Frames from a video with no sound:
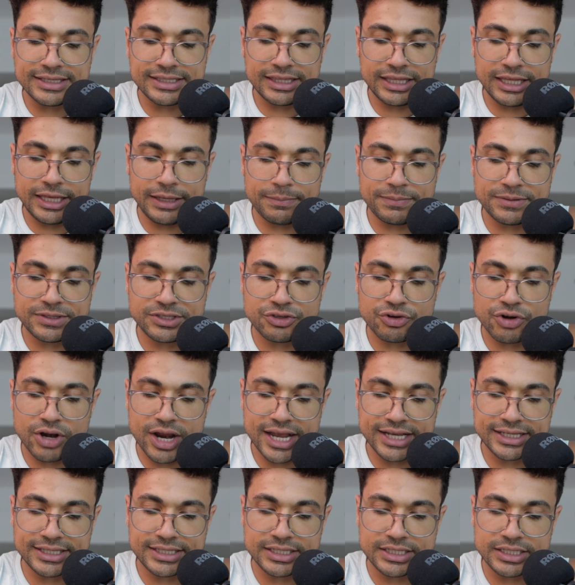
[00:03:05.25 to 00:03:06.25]
sleep
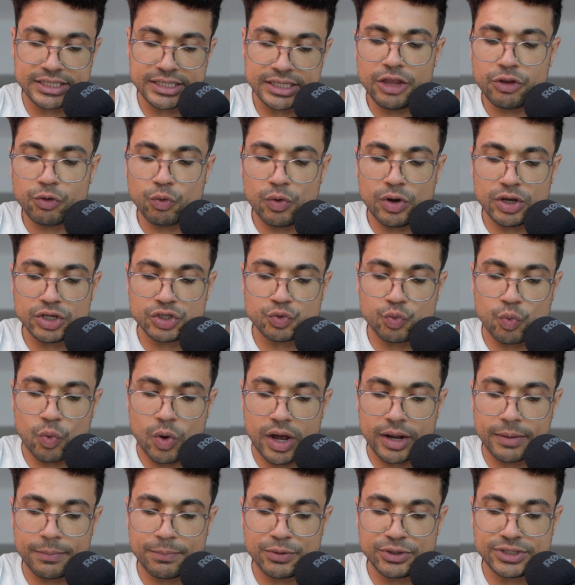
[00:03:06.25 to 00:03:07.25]
stress? It was
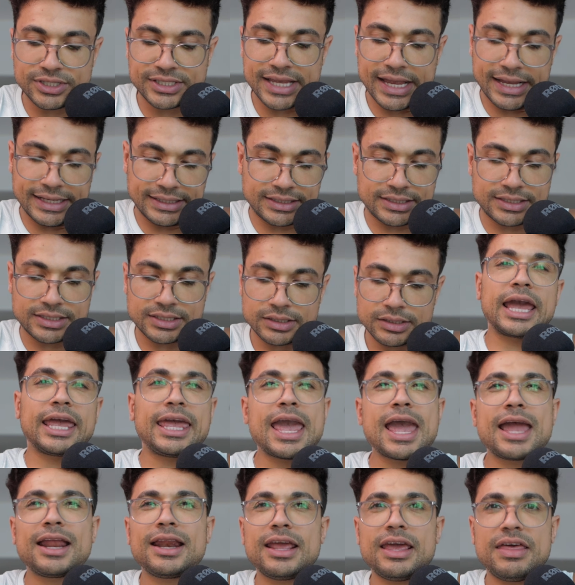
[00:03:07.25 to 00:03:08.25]
1%.
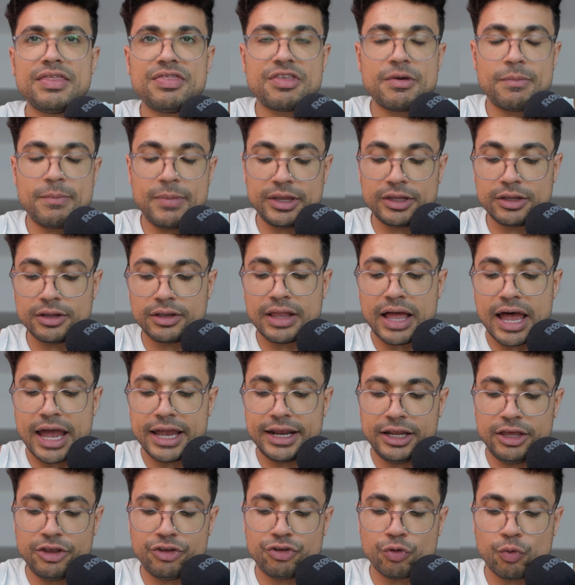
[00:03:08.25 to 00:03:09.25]
Again, in the middle,
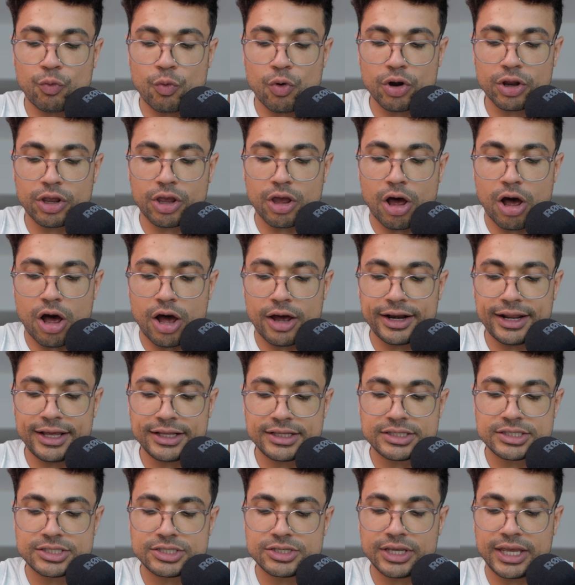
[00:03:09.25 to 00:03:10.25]
I need to work on
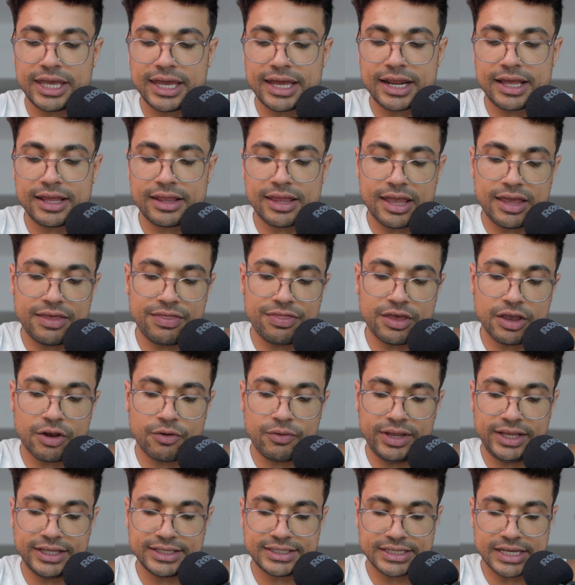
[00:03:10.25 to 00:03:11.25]
it to get it in the
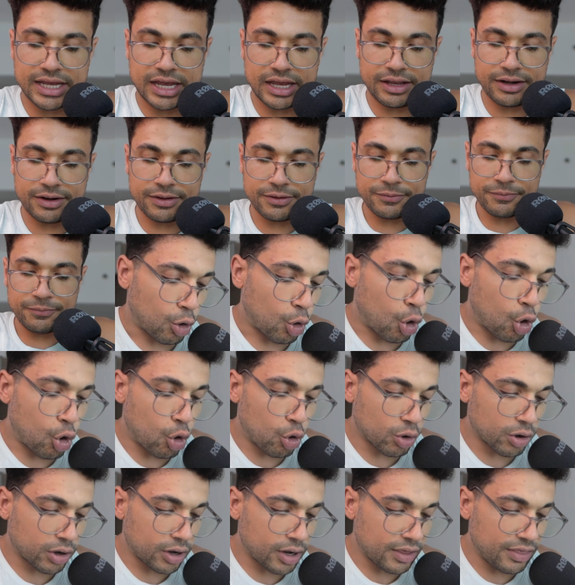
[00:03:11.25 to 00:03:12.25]
green side
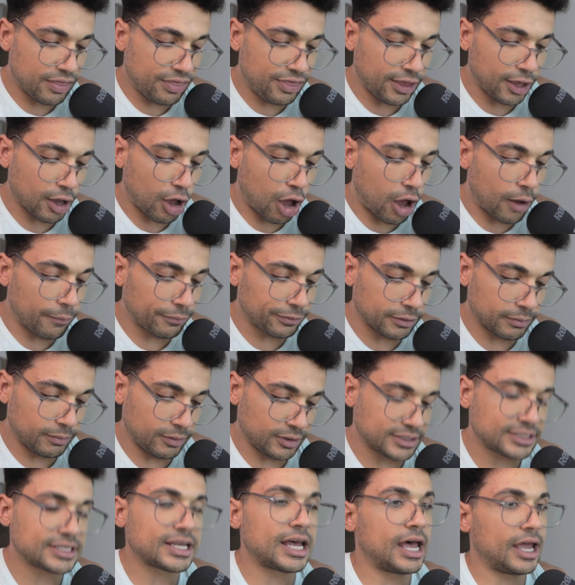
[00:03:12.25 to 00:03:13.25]
or the
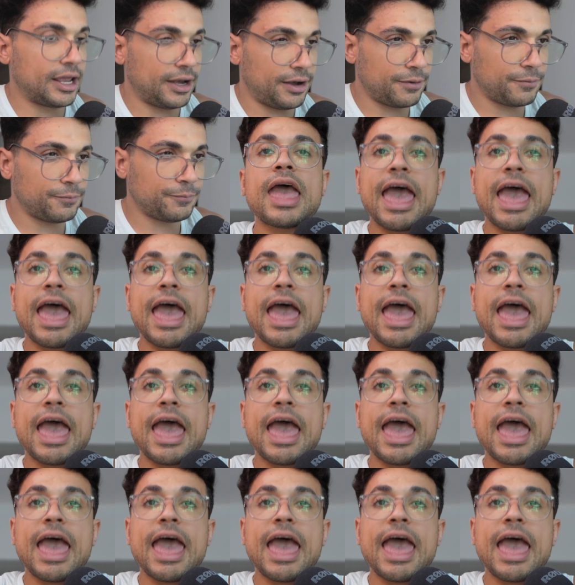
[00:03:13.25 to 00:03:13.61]
optimal side.